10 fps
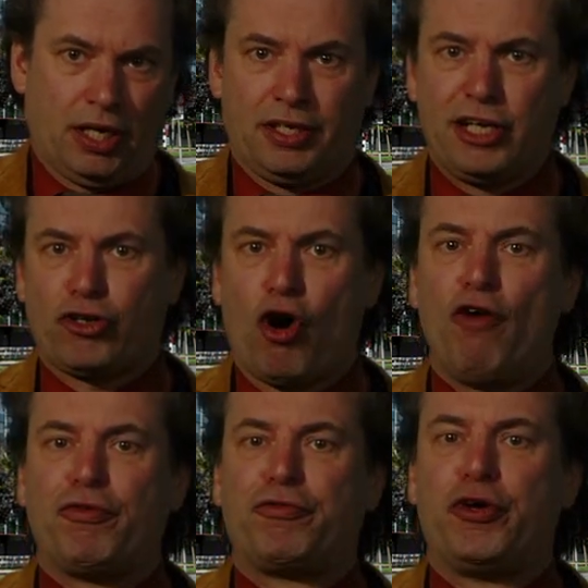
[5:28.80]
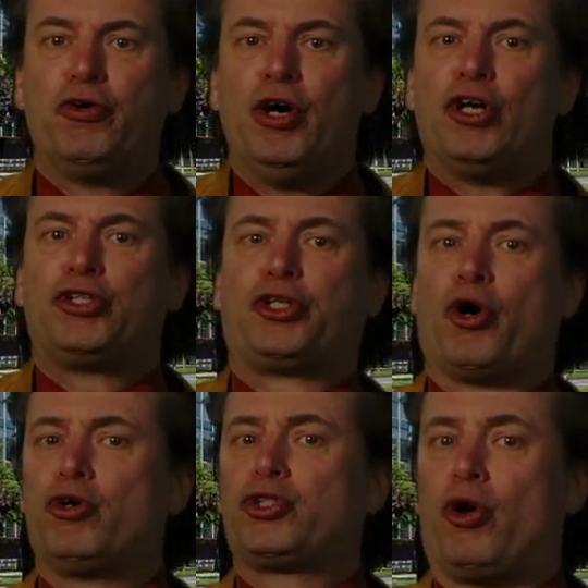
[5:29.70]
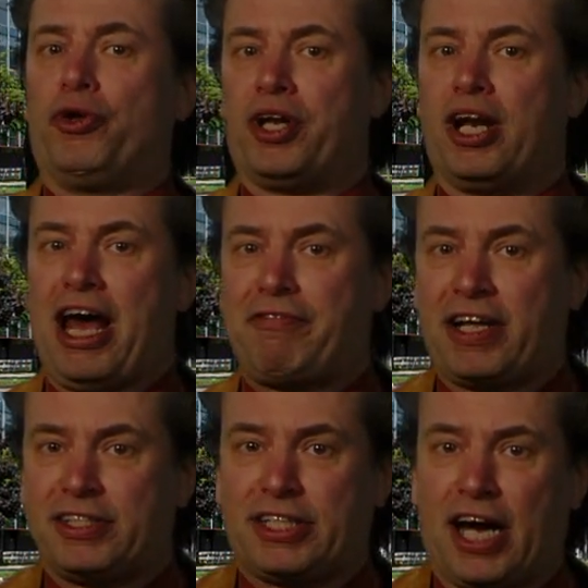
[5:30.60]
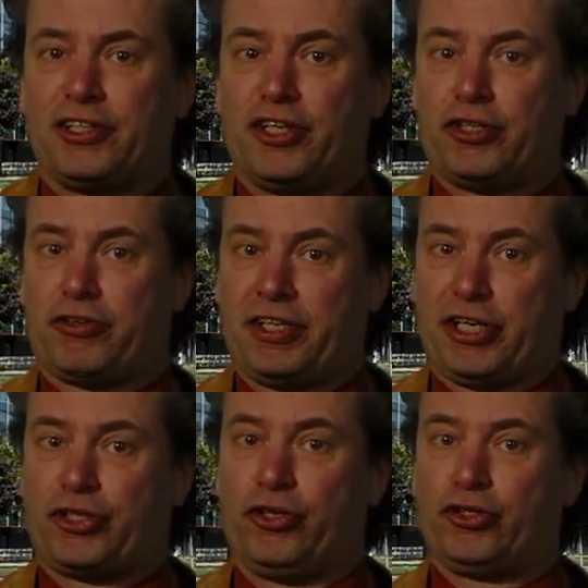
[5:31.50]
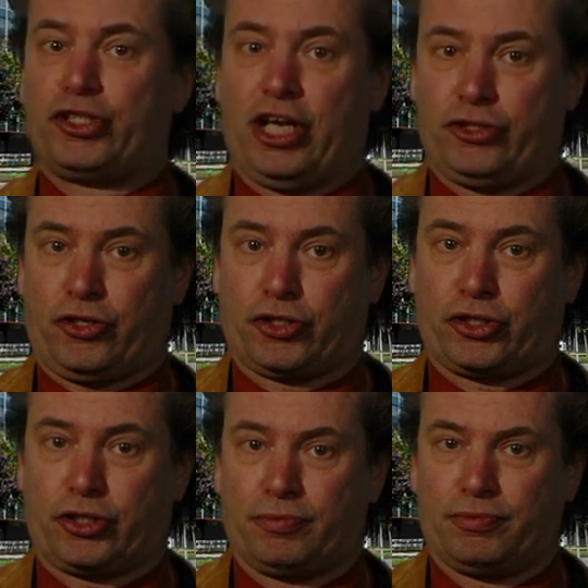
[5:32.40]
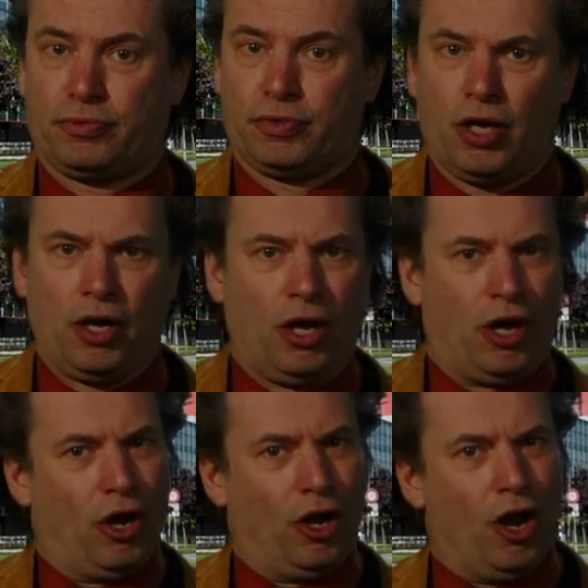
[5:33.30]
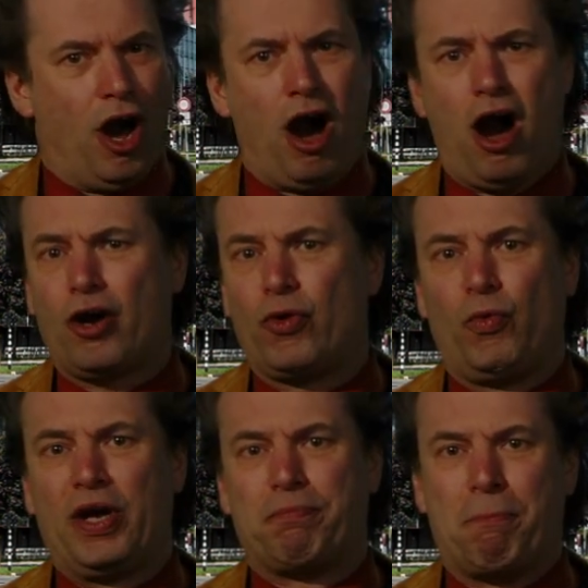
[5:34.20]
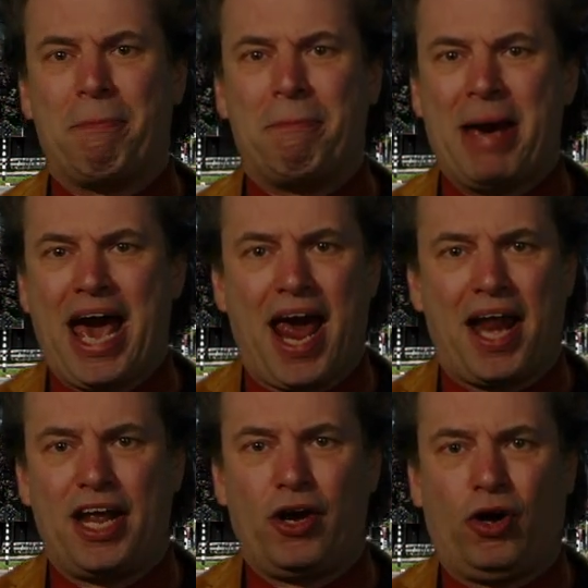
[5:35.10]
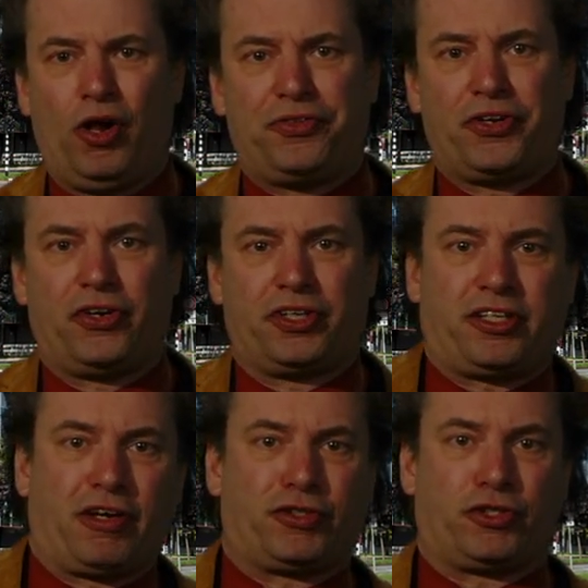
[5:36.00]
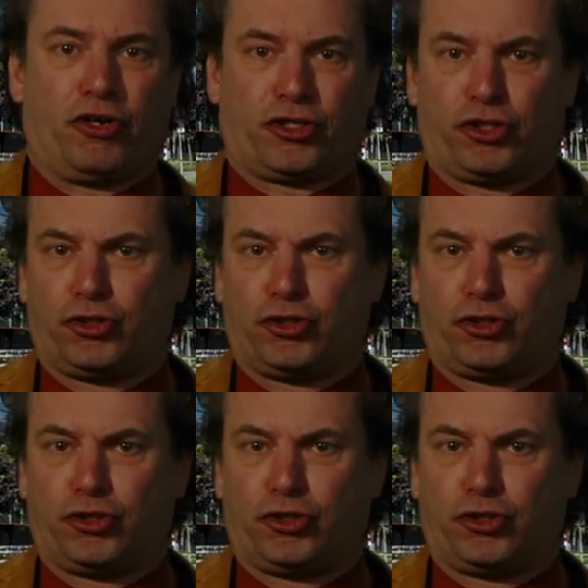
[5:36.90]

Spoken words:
This overview shows on the left-hand side the traditional cell structure, along with many alternative structures.